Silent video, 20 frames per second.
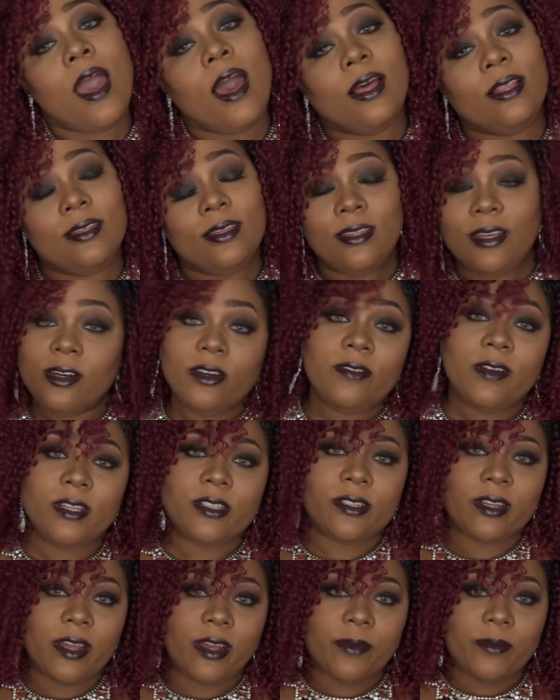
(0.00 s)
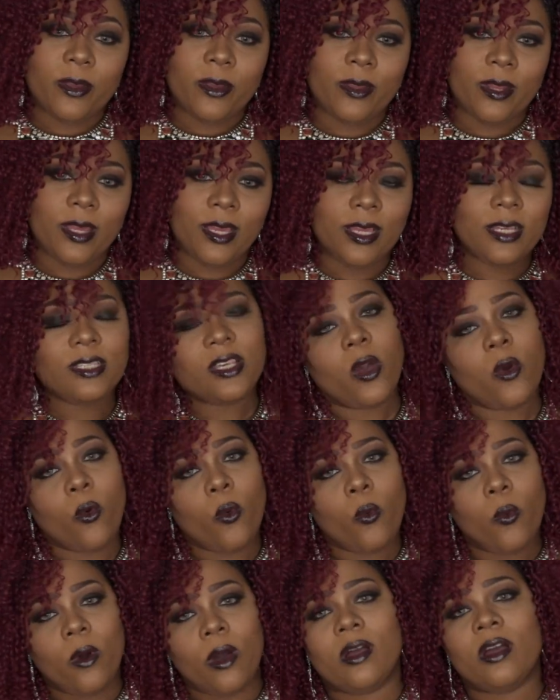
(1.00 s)
Hello visionary beauties,
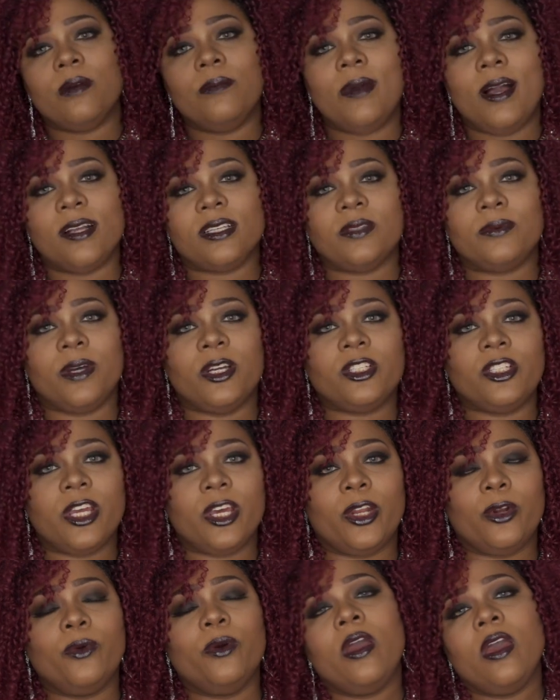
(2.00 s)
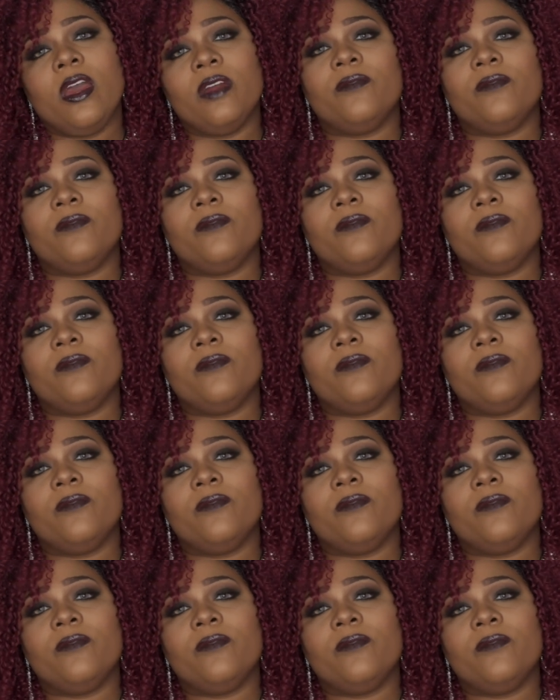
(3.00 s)
welcome back to my channel.